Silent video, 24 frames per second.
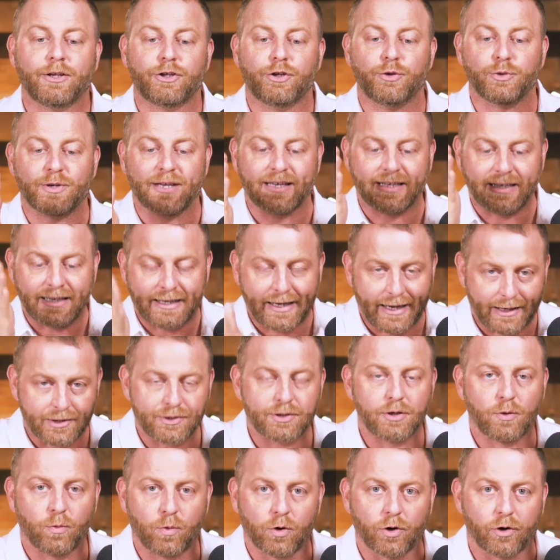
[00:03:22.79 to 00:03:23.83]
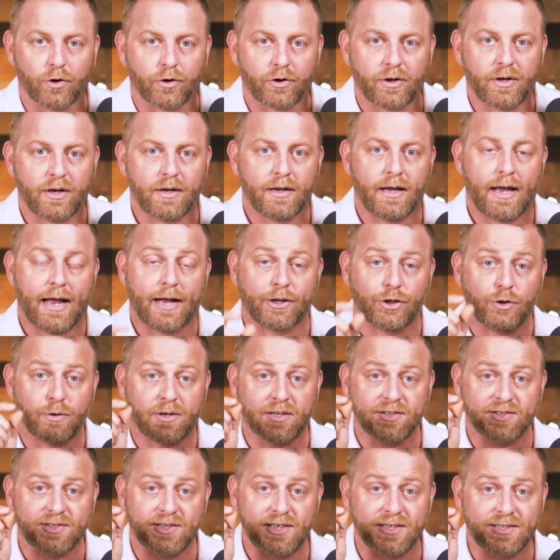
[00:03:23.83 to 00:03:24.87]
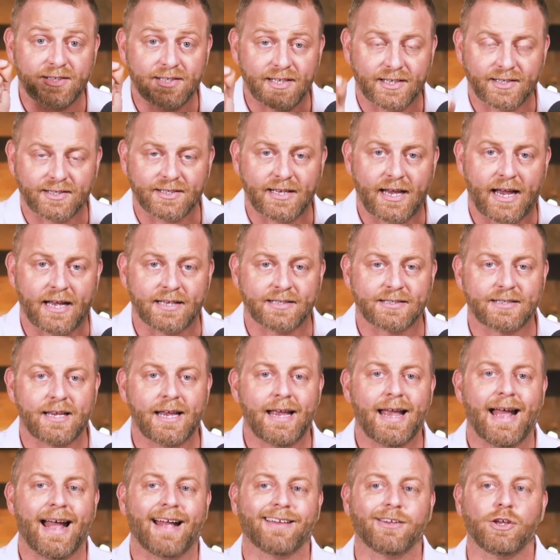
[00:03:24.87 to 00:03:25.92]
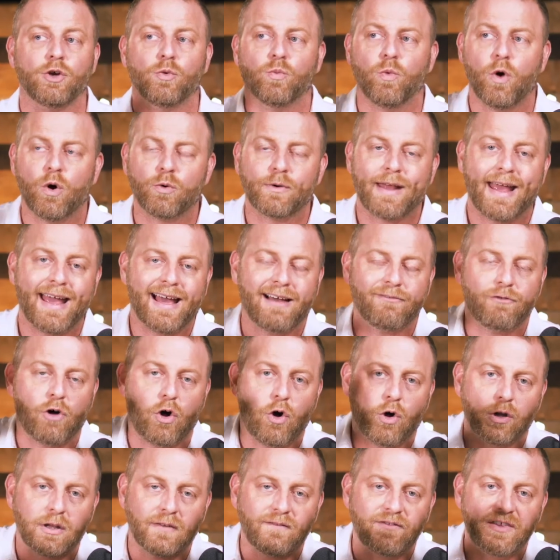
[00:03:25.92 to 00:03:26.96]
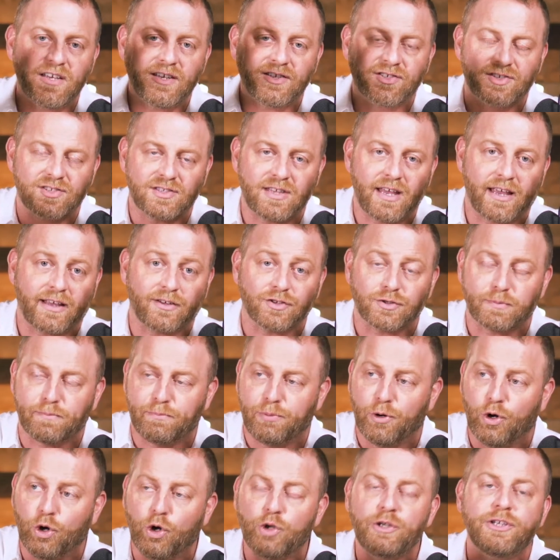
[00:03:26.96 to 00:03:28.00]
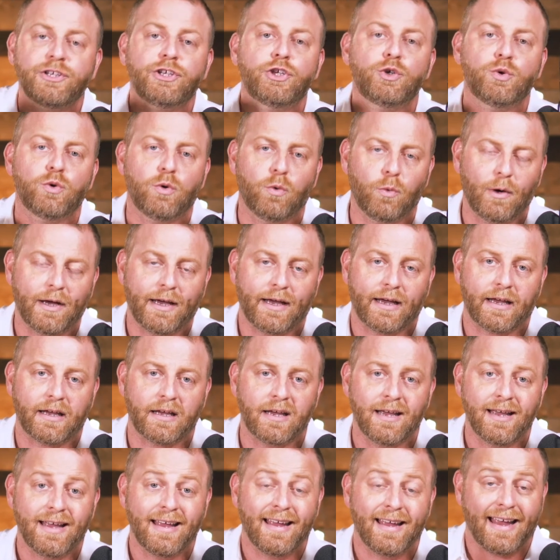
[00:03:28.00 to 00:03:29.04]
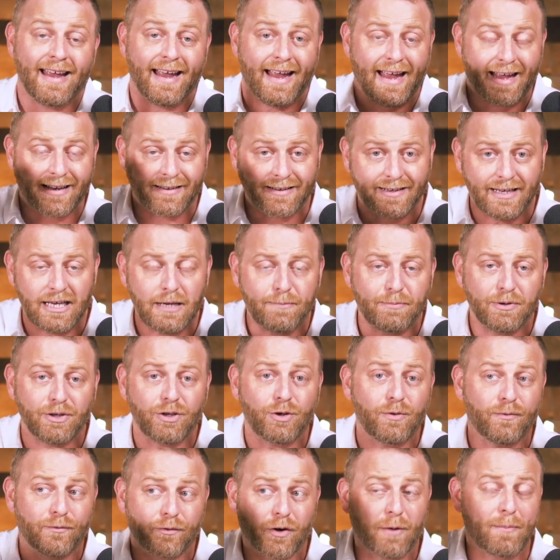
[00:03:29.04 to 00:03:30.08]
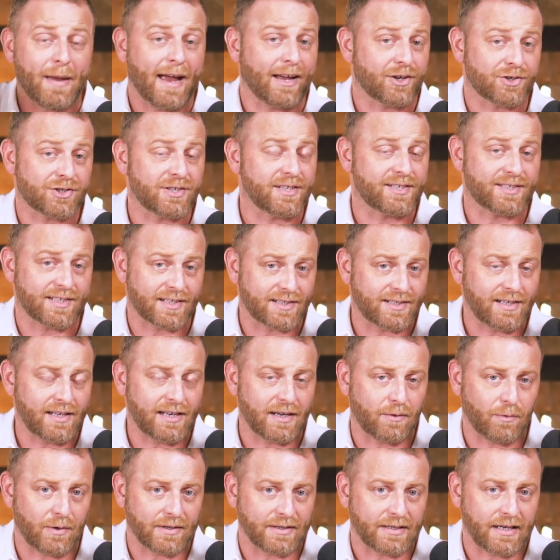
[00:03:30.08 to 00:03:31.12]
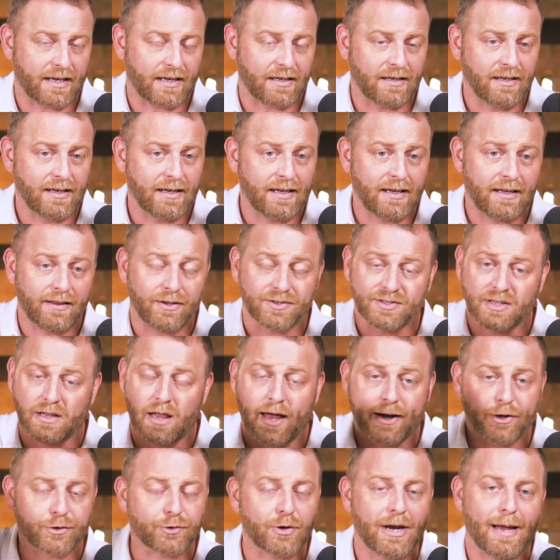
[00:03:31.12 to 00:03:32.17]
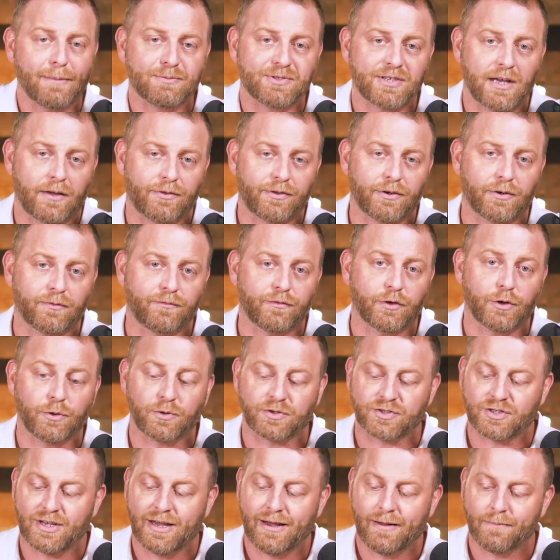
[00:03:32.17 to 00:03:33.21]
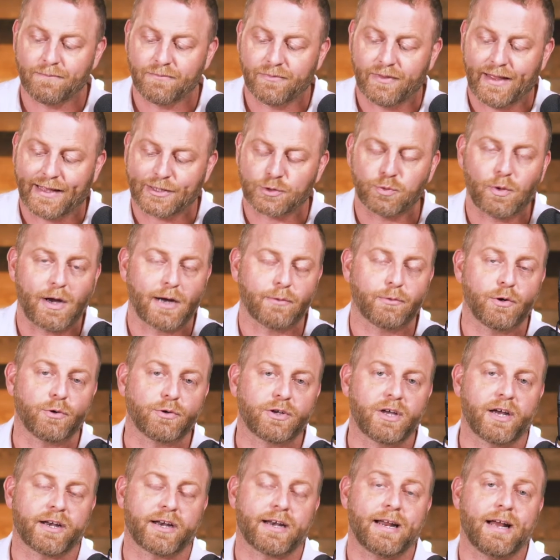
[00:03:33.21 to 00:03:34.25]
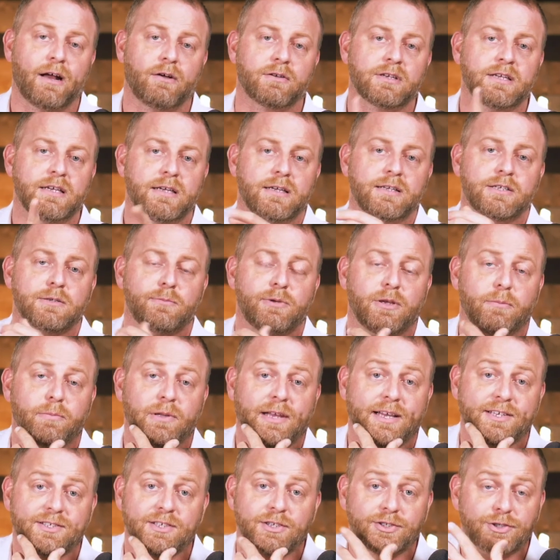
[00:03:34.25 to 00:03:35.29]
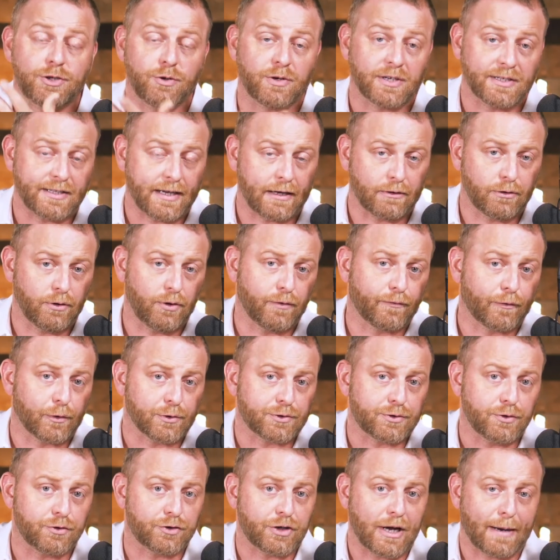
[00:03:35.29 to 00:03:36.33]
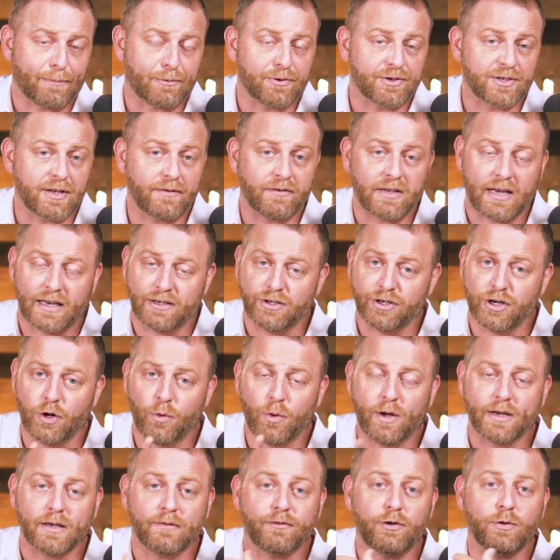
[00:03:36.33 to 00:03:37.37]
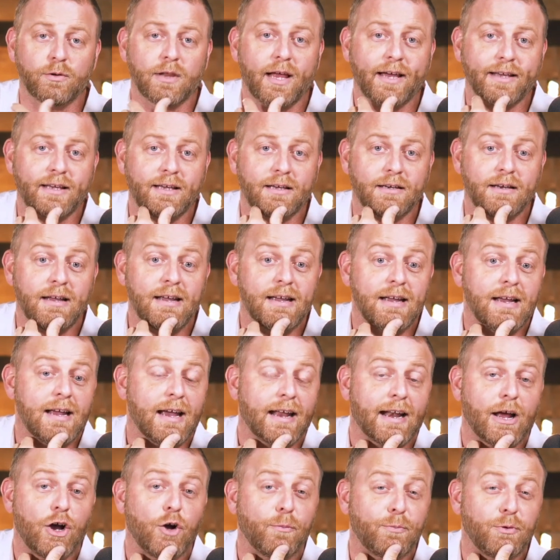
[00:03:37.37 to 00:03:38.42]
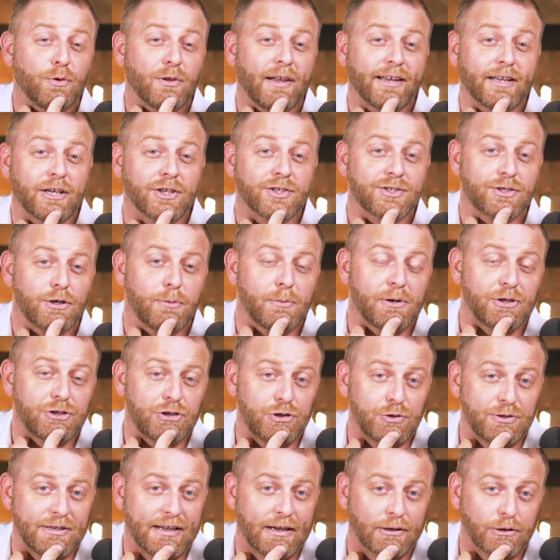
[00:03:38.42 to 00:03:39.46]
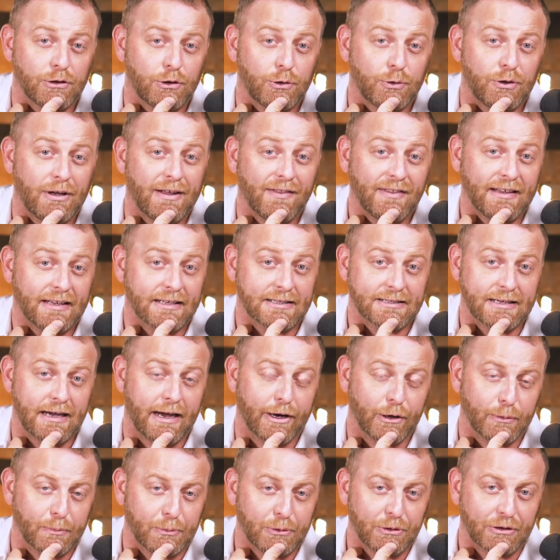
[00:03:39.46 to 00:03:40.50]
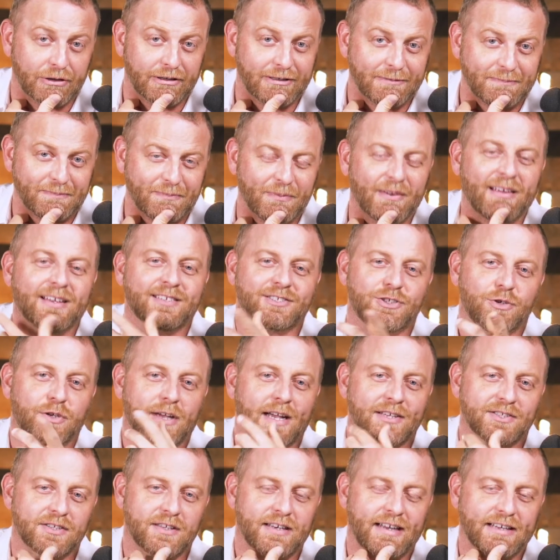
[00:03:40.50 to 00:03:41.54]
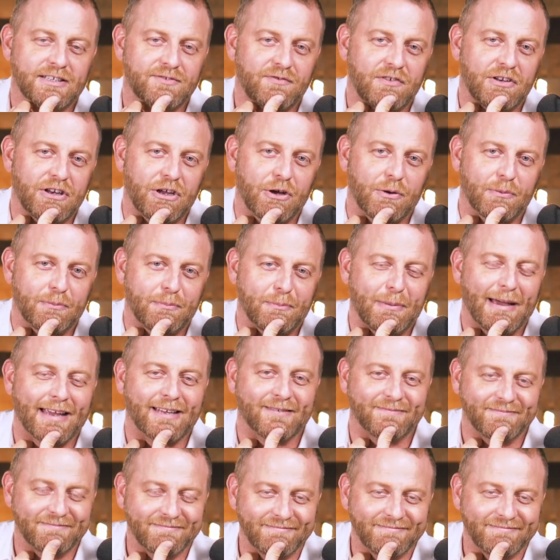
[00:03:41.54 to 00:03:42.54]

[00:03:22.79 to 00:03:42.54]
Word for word: You can get to work and you can see success and you won't have all of these things pulling you away and keeping you from actually succeeding one day. There's a lot of traps out there, folks. That's why I wrote Cut It Out to be a blessing. So you can download the first two chapters of it. And you know what? If you like it, and I hope you like it so much, you download the entire book. See you guys in the next video. Bye.